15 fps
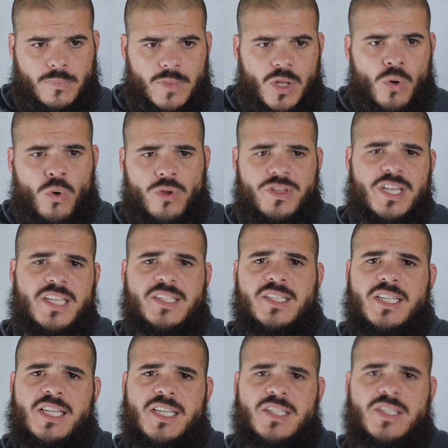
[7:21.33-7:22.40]
or these
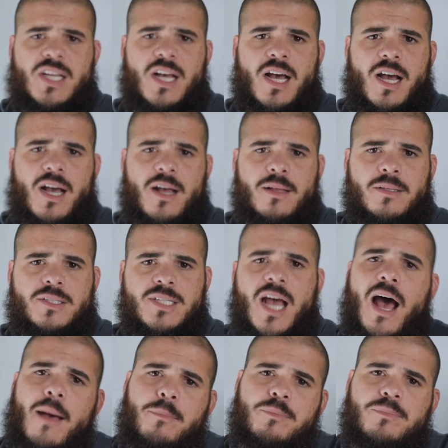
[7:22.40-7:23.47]

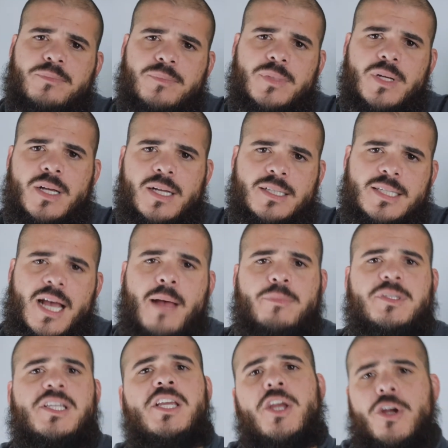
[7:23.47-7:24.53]
top
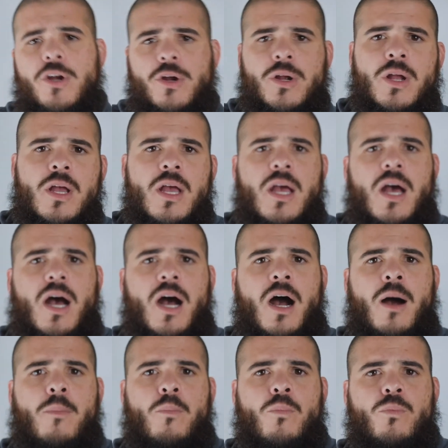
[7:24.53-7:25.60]
tier
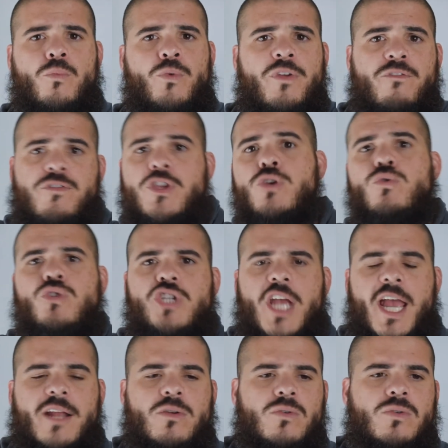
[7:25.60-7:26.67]
review
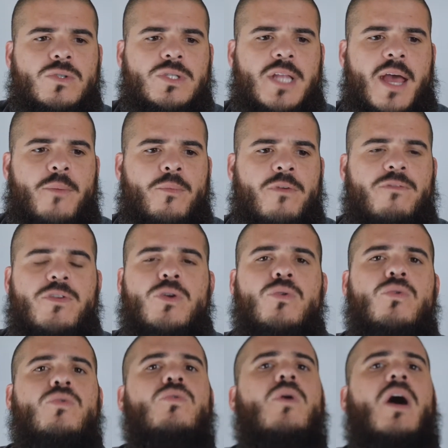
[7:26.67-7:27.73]
channels that
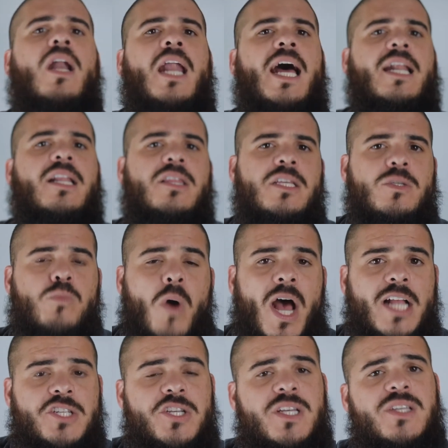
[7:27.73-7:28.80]
review a lot of these
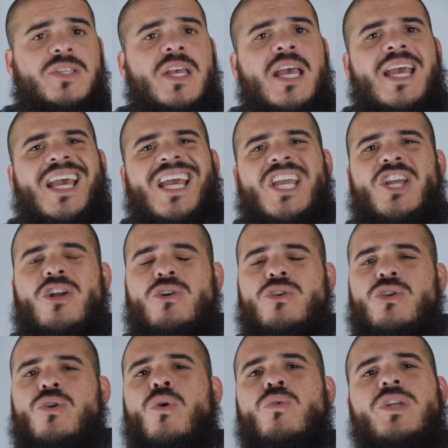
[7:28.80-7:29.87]
watches, you
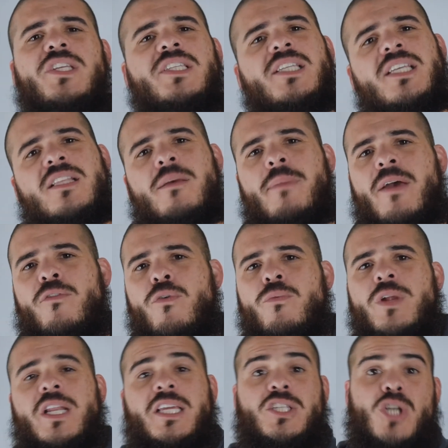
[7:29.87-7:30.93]
only see them ever
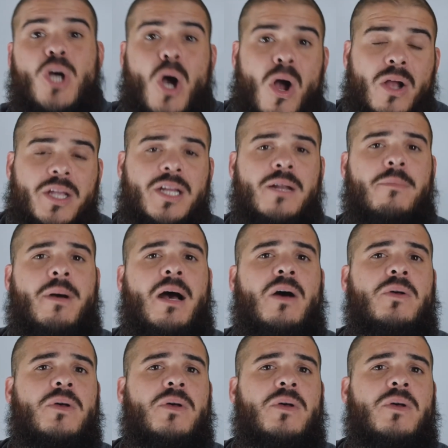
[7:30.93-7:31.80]
really talking about